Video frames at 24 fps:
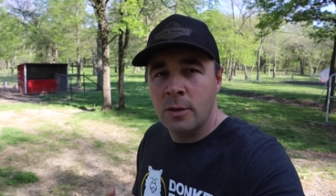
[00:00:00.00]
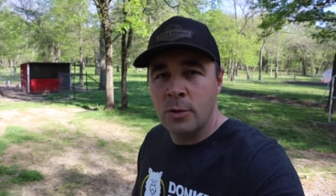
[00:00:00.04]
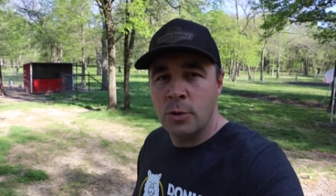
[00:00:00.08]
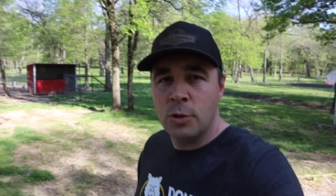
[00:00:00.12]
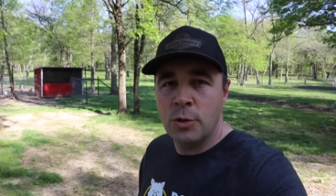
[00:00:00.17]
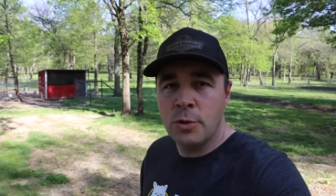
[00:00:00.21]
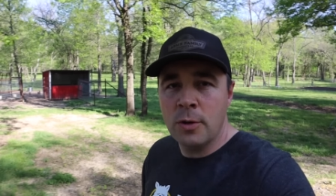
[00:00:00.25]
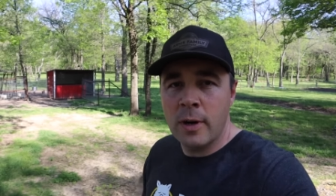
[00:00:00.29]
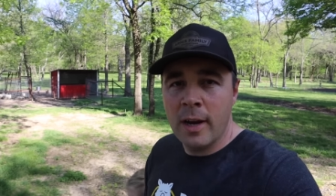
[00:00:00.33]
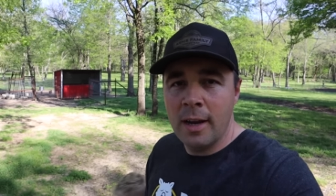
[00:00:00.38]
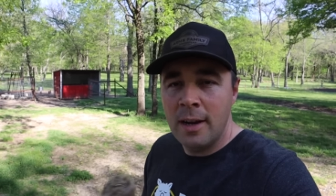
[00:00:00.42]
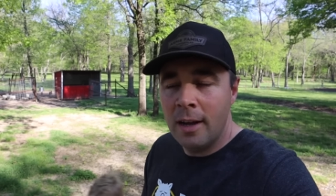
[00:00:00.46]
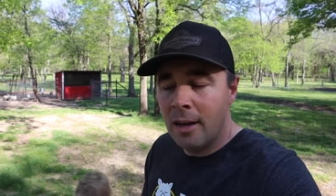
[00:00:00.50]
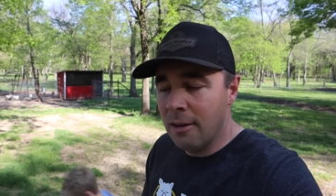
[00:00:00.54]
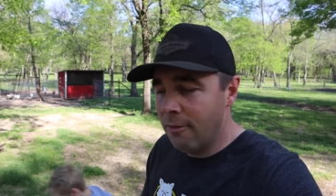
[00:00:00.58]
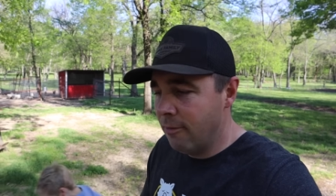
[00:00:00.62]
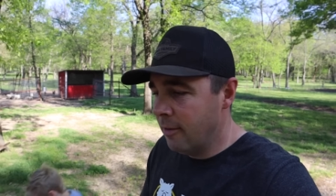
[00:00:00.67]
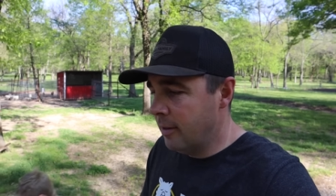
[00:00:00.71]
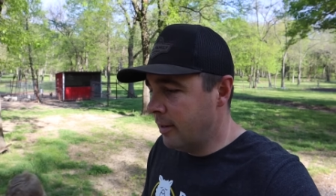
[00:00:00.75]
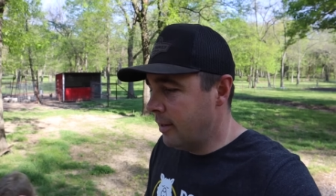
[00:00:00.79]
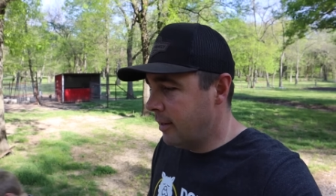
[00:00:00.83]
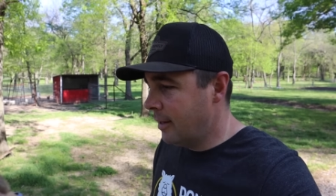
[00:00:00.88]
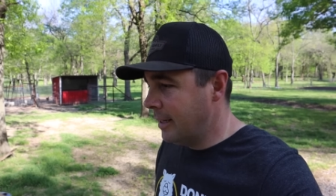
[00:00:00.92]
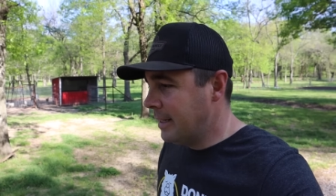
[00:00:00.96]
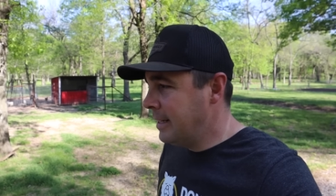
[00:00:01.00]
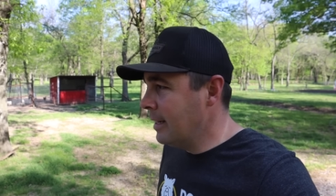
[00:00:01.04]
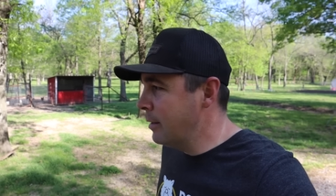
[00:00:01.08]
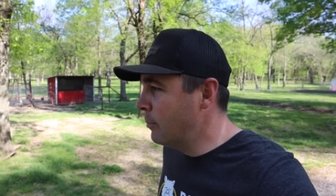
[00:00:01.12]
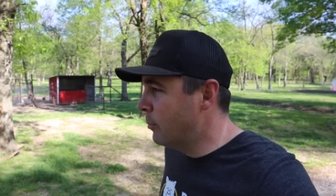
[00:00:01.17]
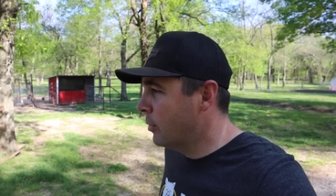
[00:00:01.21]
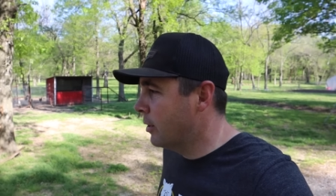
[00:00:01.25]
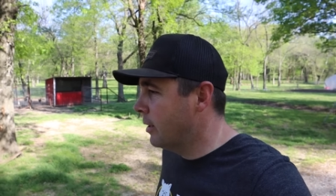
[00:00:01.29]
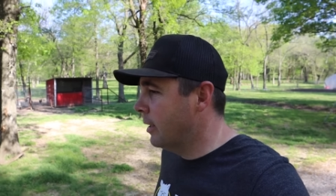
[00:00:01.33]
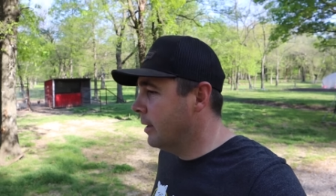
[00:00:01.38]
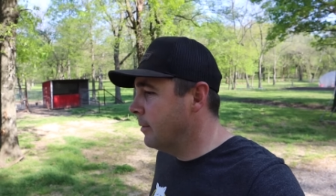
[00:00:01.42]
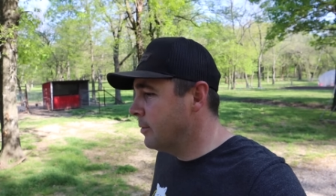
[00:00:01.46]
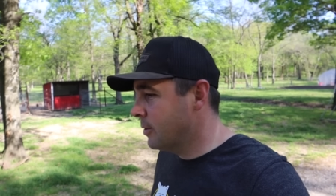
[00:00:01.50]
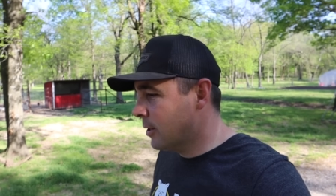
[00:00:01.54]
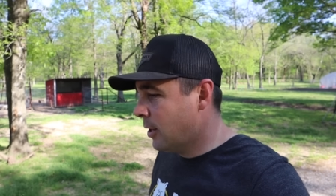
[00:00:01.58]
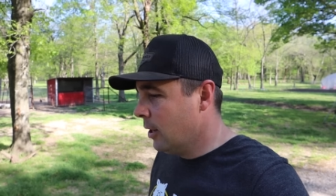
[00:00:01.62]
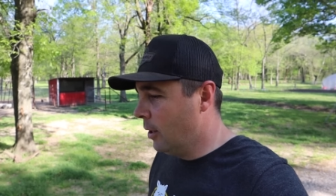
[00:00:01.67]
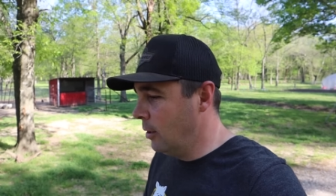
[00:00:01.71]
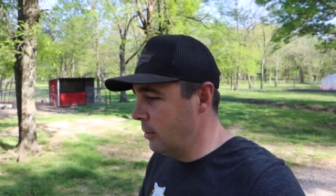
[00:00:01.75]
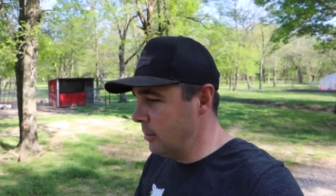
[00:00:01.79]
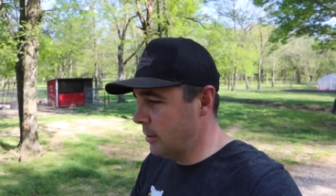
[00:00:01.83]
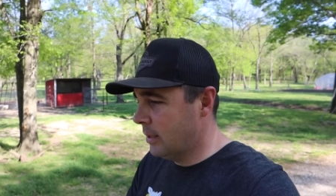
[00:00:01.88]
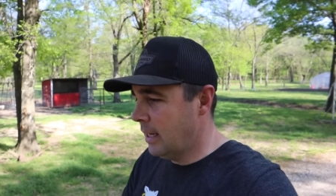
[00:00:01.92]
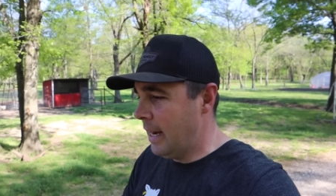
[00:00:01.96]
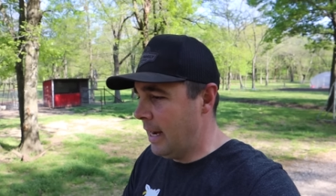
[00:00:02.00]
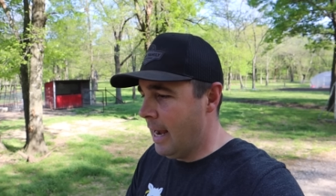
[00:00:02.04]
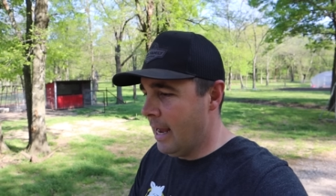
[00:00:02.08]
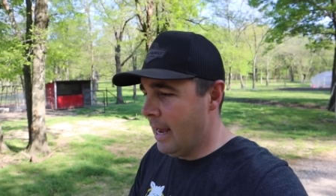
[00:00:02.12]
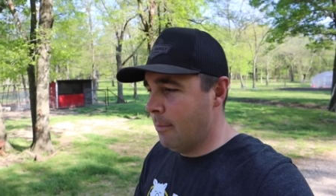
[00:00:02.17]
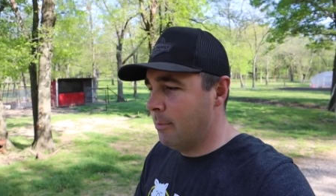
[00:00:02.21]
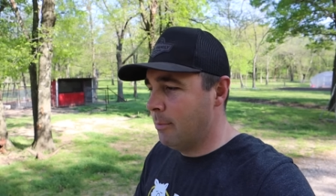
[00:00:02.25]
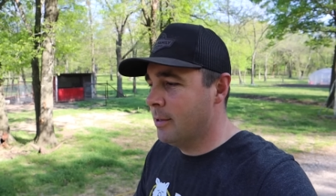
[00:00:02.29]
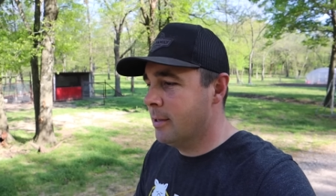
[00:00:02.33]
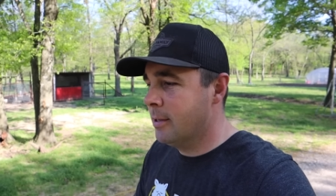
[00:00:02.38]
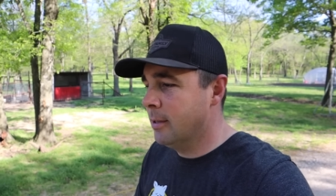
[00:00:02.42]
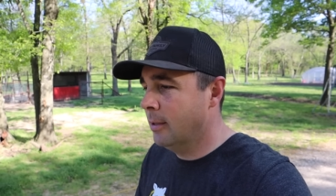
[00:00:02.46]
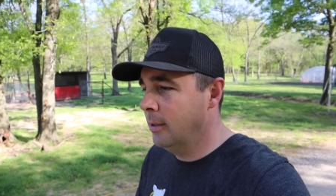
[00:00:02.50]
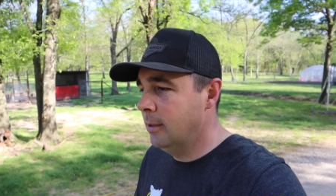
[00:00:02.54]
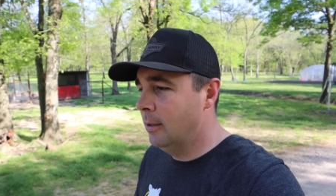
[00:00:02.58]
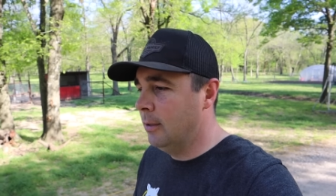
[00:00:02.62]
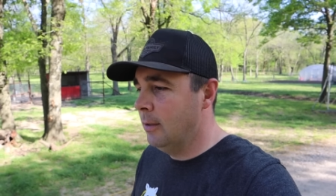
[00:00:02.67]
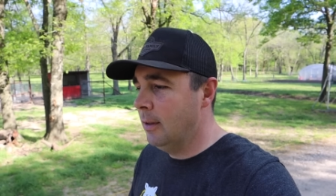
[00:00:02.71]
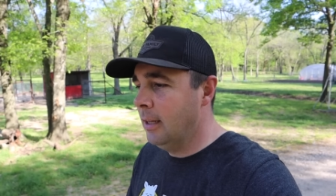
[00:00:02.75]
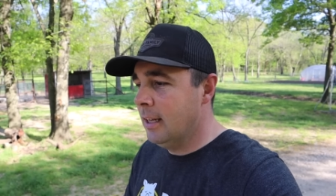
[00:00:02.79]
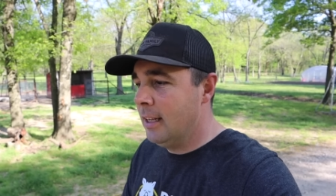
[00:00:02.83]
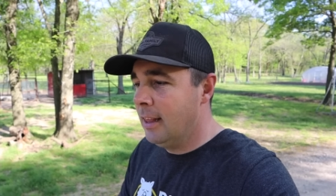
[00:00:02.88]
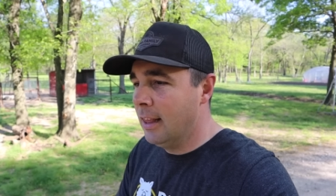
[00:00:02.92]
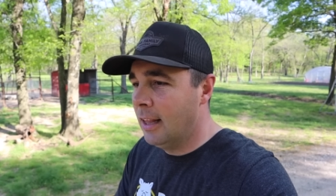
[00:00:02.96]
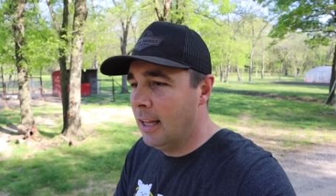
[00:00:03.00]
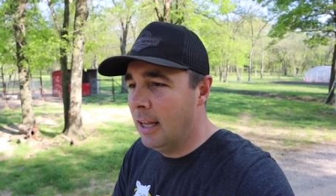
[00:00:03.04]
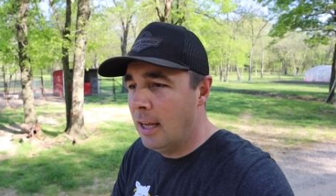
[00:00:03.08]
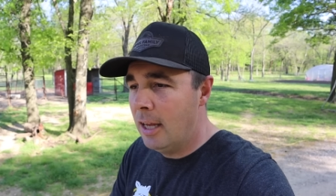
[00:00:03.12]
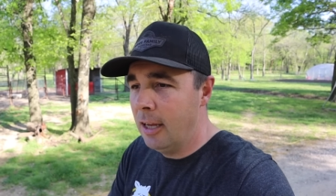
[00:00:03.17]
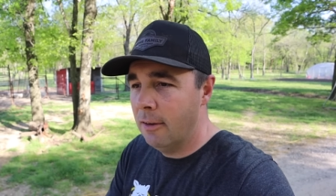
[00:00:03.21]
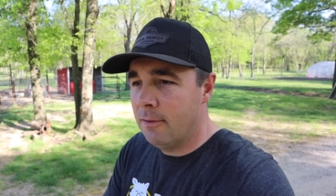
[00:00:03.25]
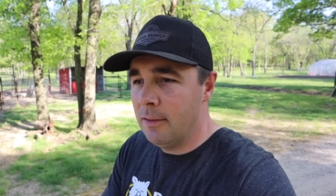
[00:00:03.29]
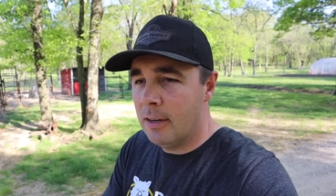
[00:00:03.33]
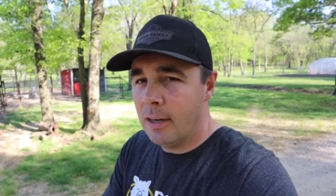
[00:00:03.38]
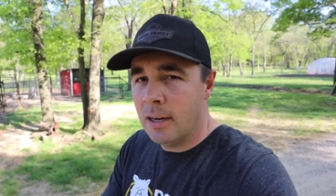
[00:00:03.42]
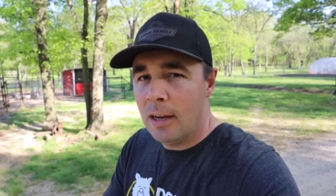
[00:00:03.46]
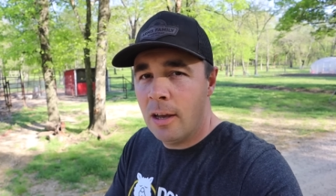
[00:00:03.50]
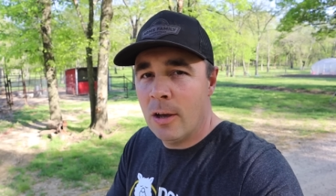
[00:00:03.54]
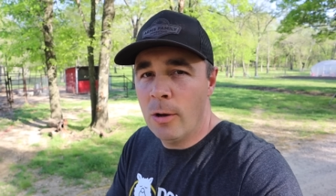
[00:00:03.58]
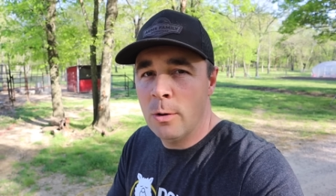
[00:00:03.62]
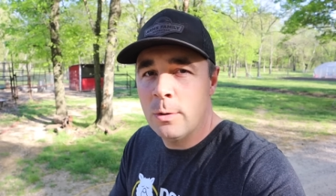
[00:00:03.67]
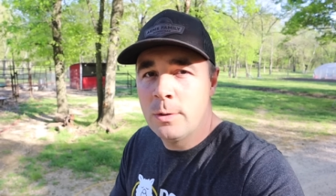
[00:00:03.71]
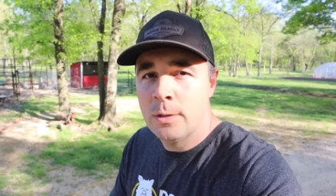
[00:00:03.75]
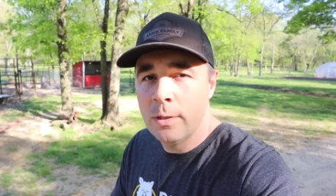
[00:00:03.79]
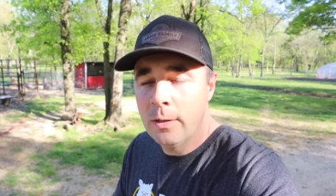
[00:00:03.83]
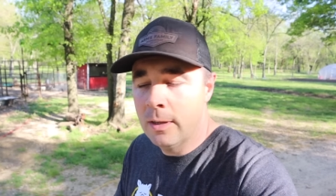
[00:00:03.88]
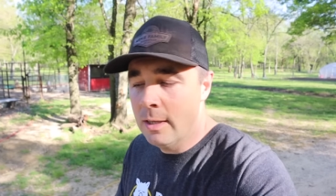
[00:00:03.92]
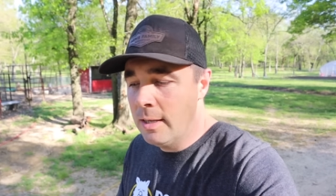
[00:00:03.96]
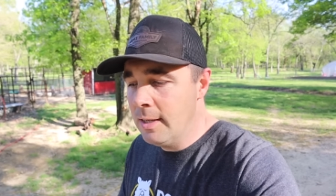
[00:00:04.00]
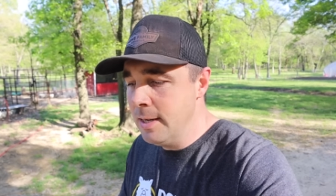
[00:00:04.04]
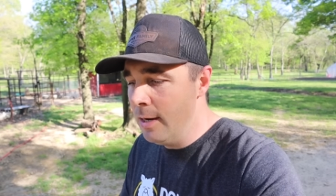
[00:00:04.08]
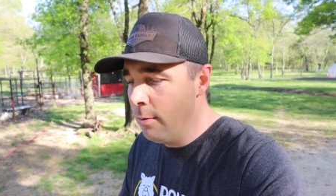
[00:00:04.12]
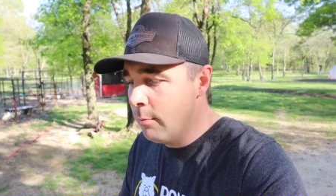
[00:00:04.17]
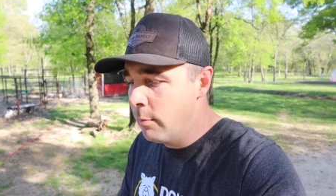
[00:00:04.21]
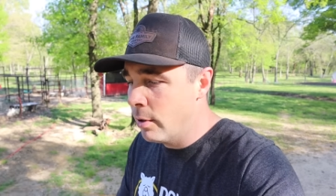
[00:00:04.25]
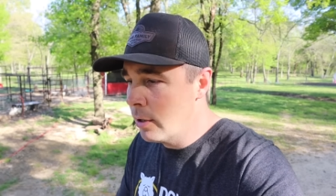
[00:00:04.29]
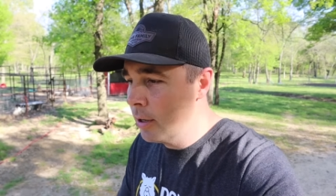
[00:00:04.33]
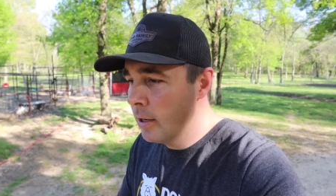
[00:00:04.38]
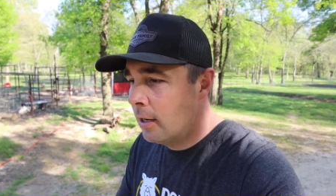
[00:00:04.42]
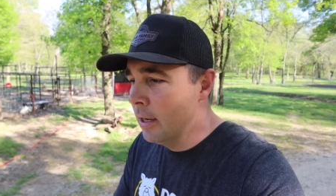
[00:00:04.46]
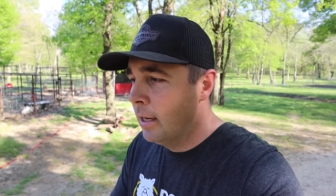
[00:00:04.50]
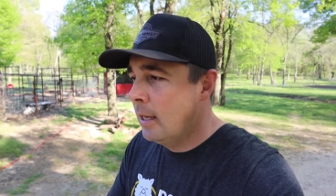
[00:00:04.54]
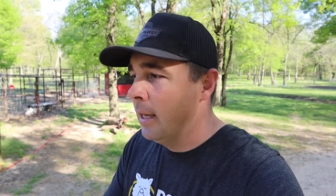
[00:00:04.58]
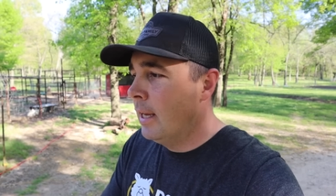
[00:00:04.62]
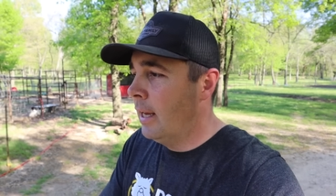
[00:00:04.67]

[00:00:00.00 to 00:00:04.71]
Straight off into the timber. Those goats absolutely love to go to the timber